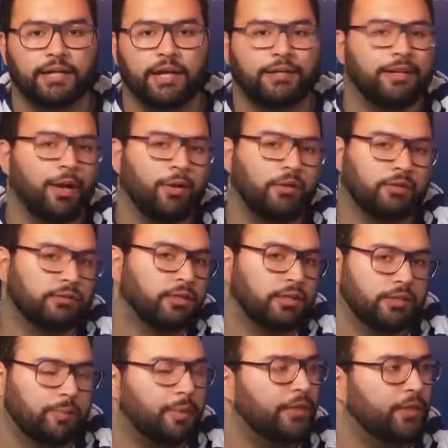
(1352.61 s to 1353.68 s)
Now,
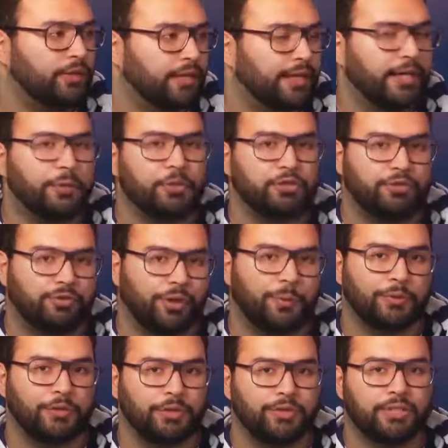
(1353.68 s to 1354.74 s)
it'll depend on the language, the
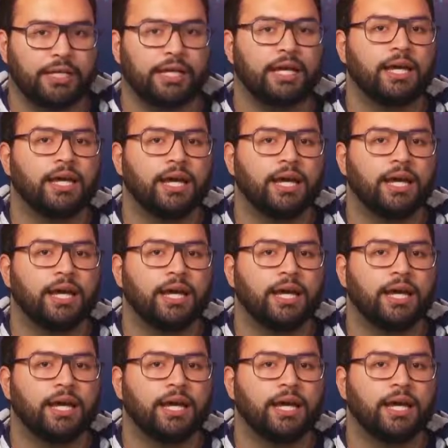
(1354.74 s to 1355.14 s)
framework you're using.